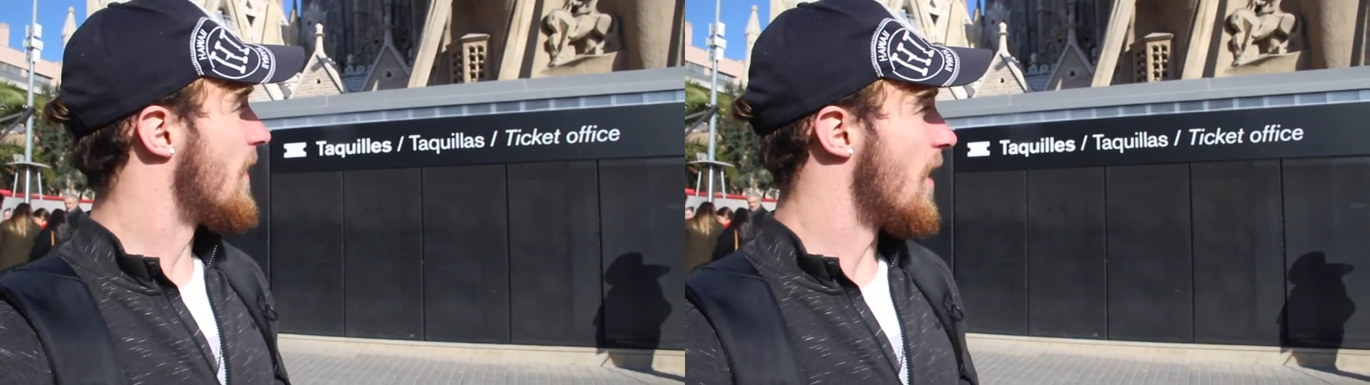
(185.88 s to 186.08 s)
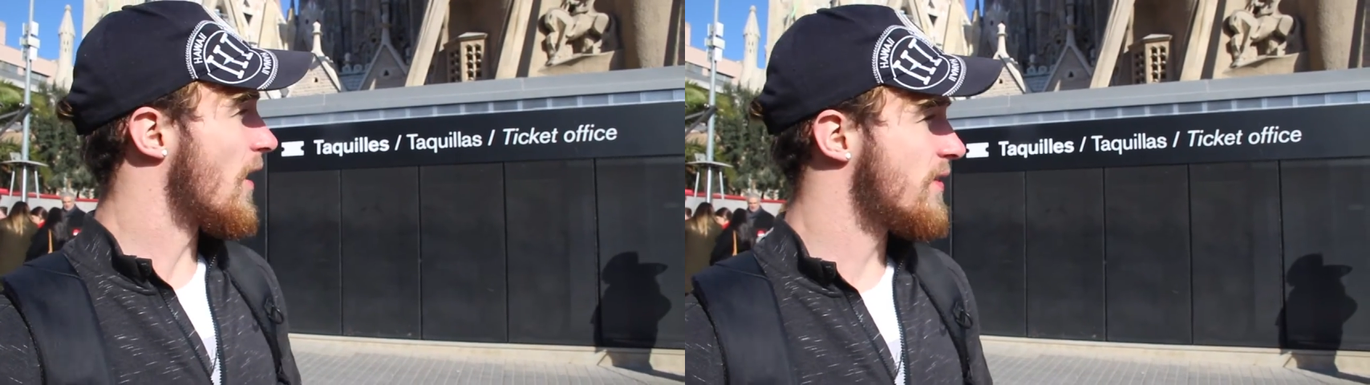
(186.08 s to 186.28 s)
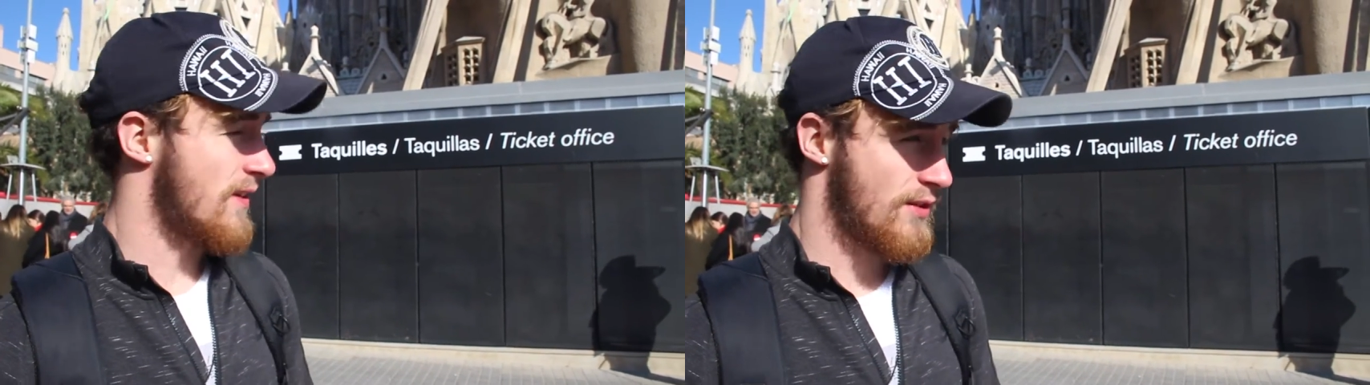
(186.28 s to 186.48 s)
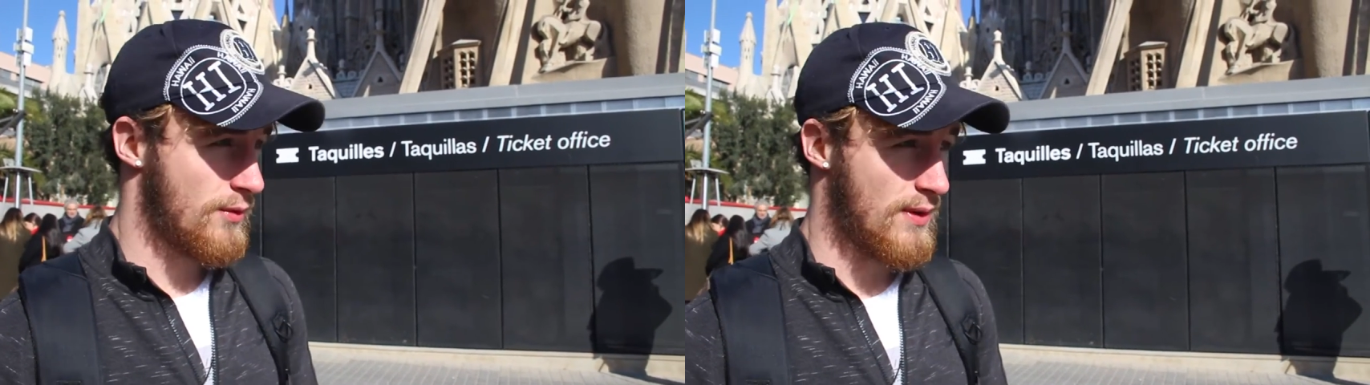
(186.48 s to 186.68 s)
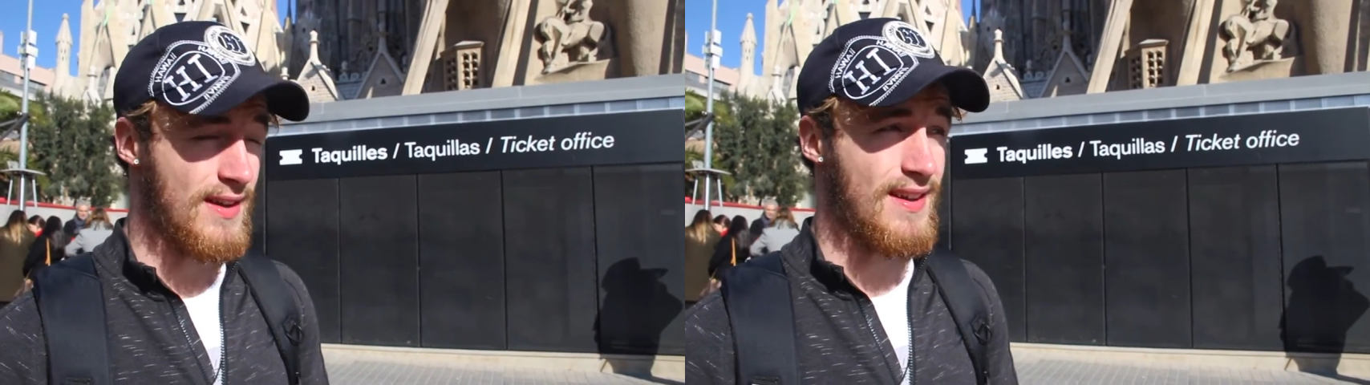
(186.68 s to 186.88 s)
The architecture
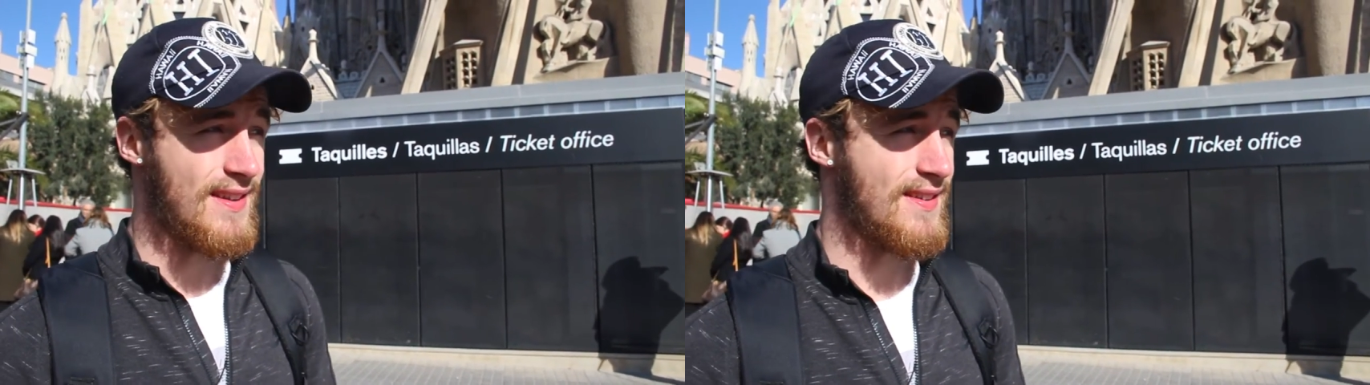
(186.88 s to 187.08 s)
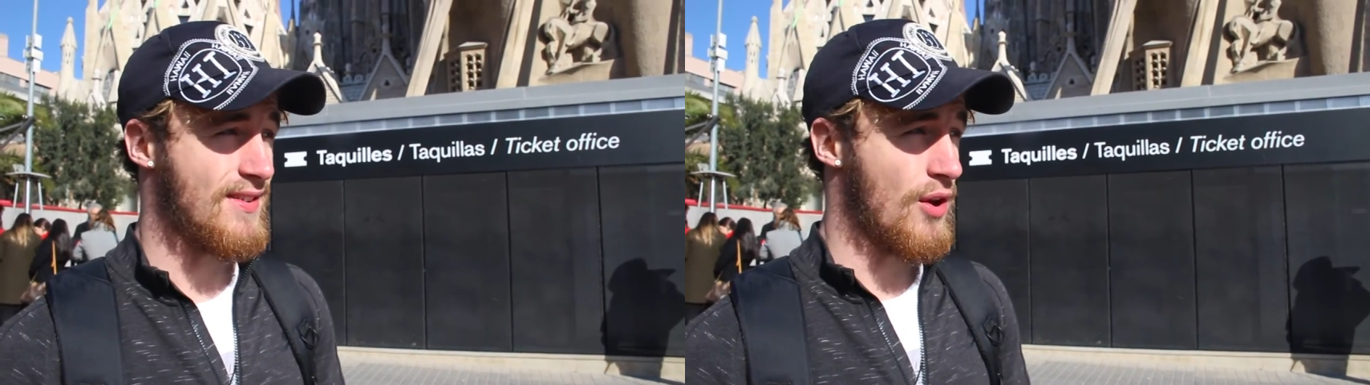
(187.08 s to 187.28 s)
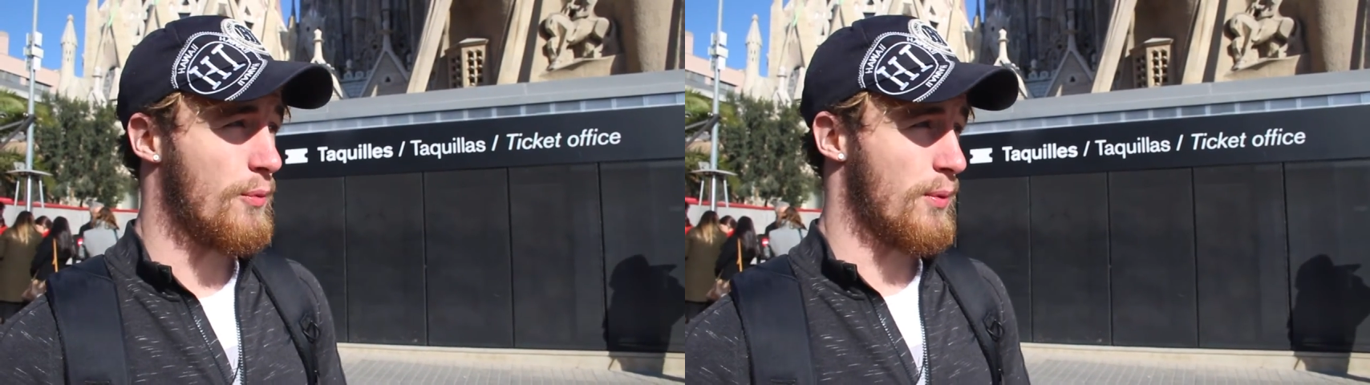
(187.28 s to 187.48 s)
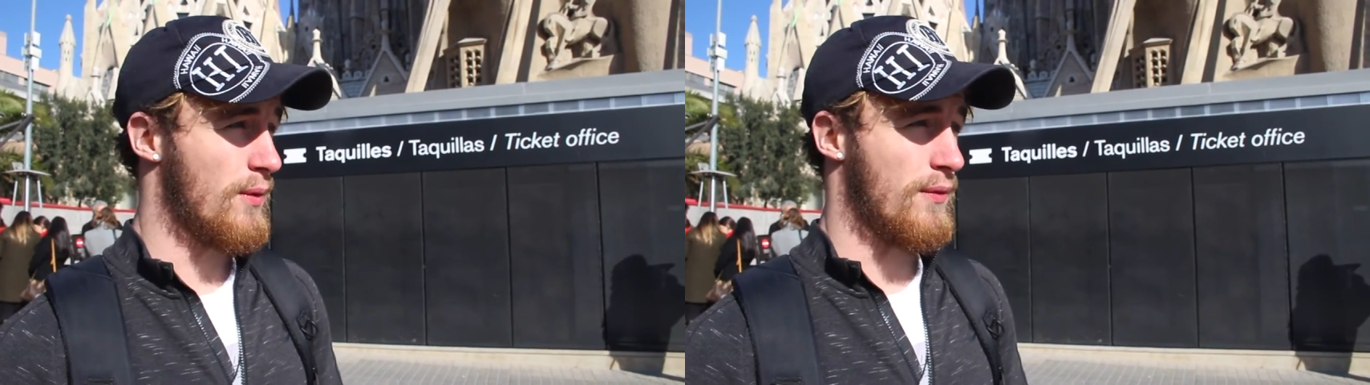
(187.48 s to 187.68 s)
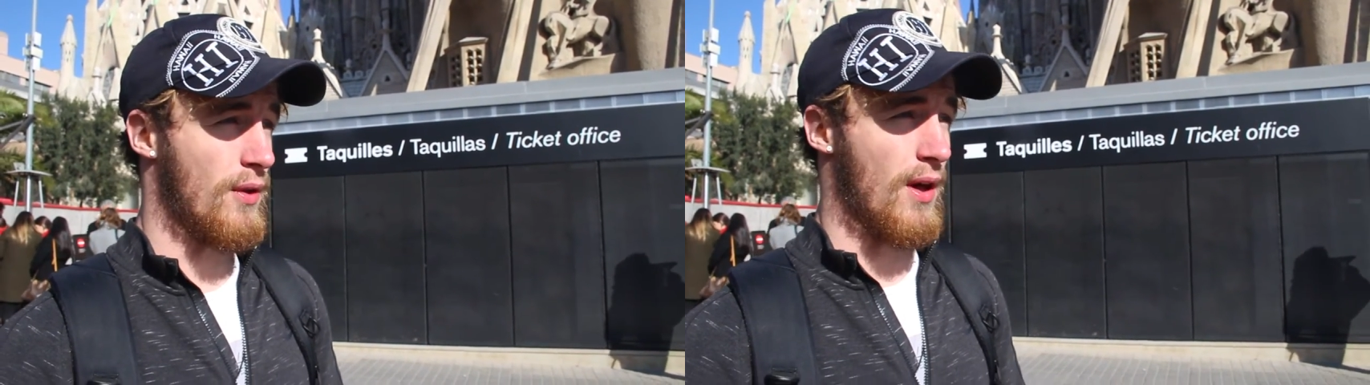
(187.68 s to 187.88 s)
is so beautiful
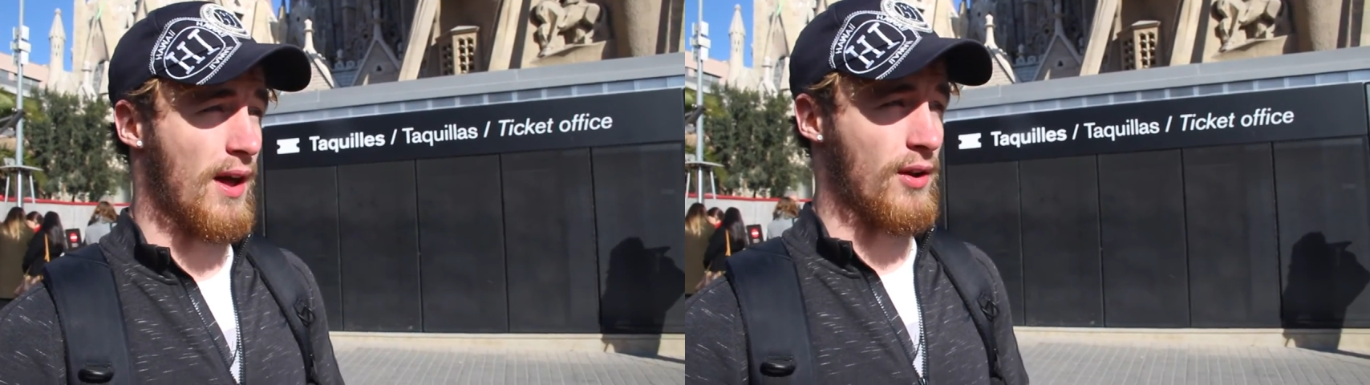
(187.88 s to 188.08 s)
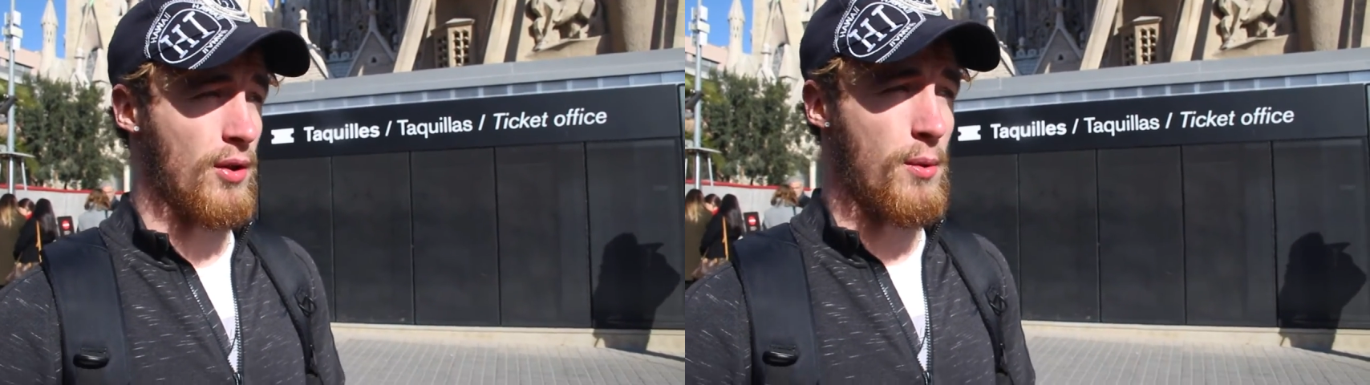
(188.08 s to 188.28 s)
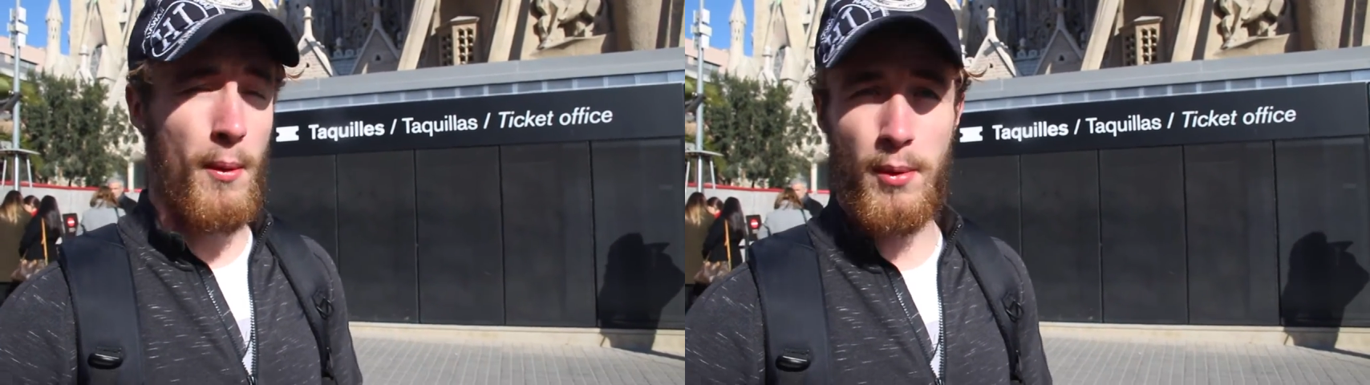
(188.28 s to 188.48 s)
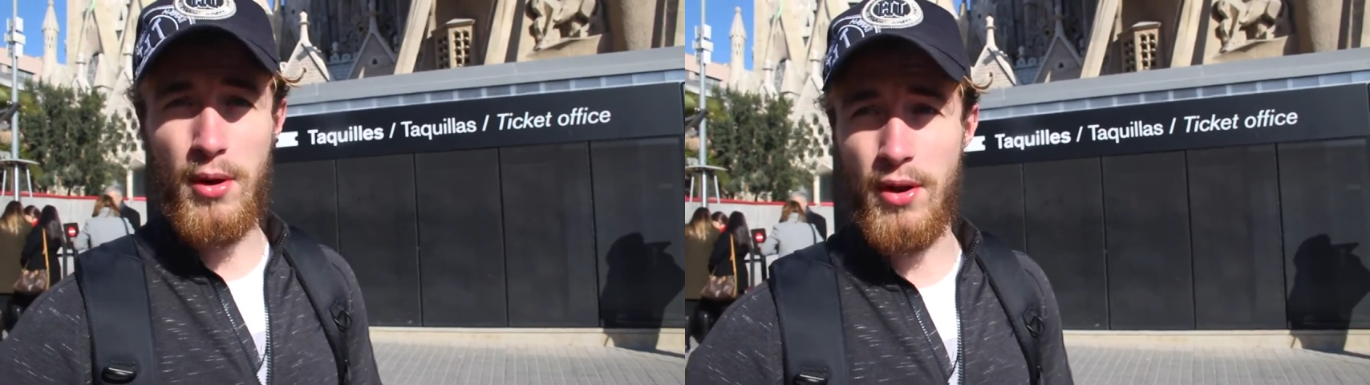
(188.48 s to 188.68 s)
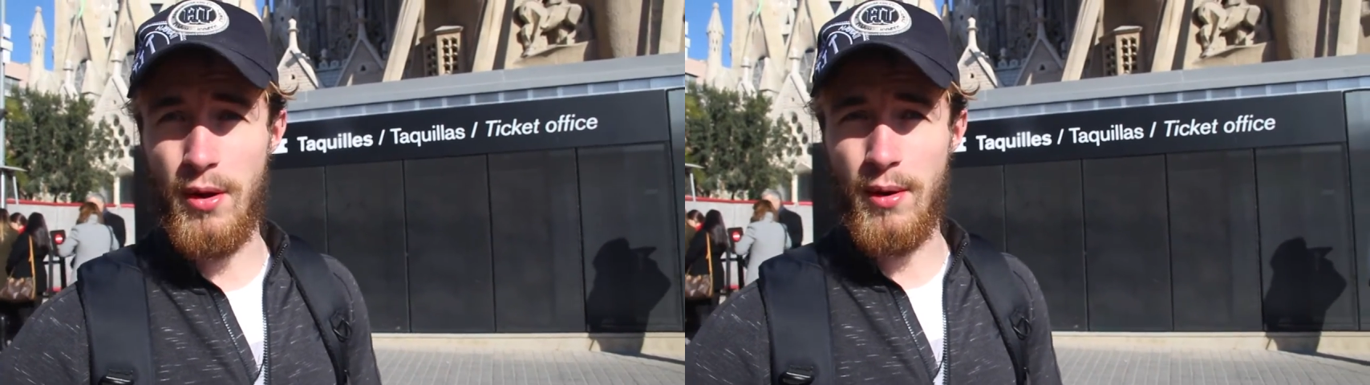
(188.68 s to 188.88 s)
don't know what we're going to do.